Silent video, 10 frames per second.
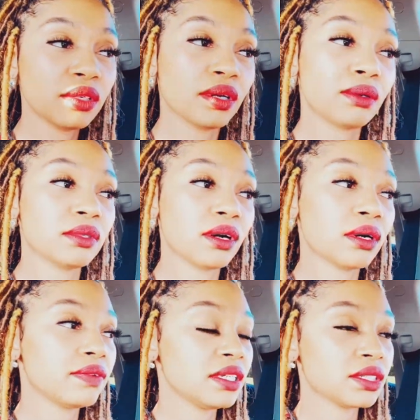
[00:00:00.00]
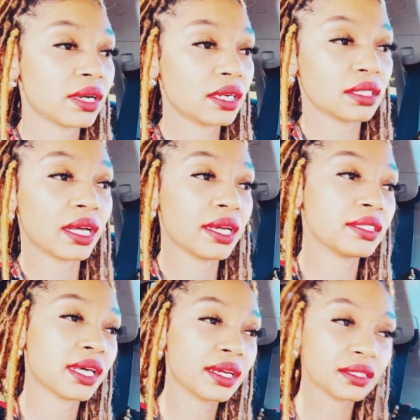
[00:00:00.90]
You don't know if he's trying to like
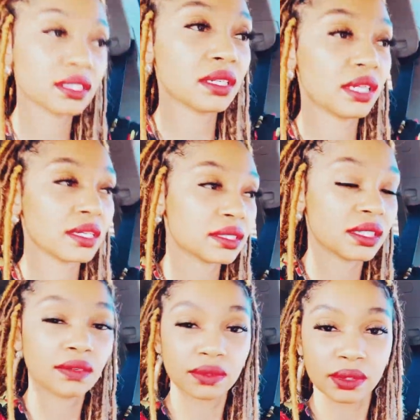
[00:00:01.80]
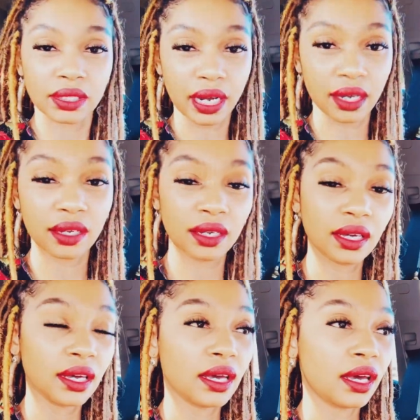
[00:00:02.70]
take it to the next level or not,
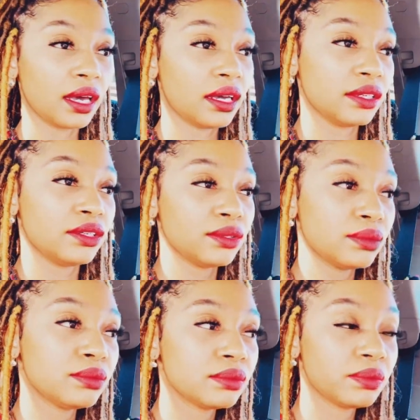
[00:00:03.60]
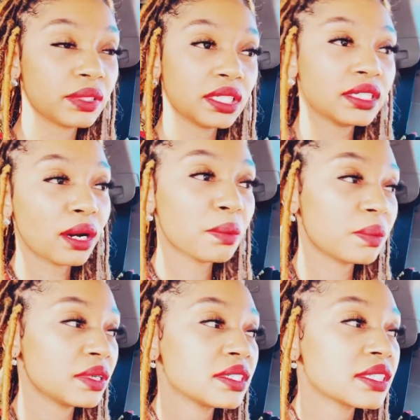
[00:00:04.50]
and you really don't
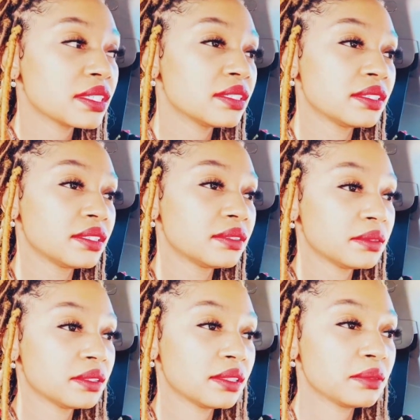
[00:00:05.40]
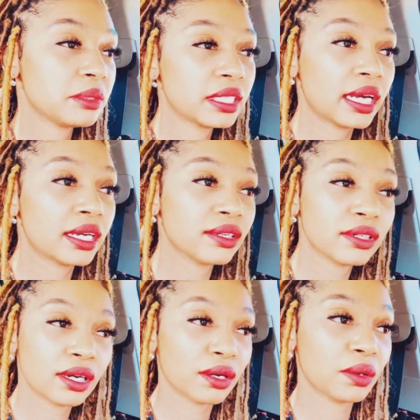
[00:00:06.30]
want to be like, you
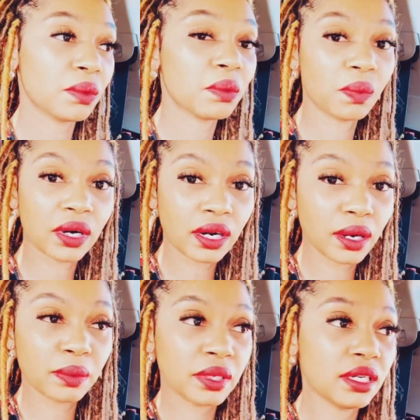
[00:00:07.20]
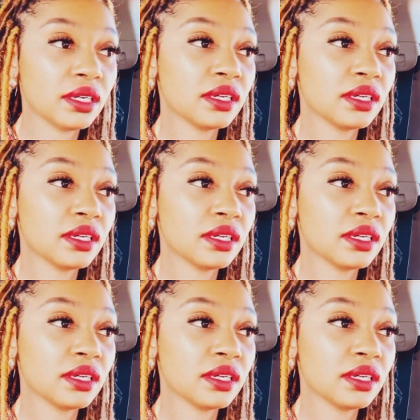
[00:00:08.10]
know, what are we?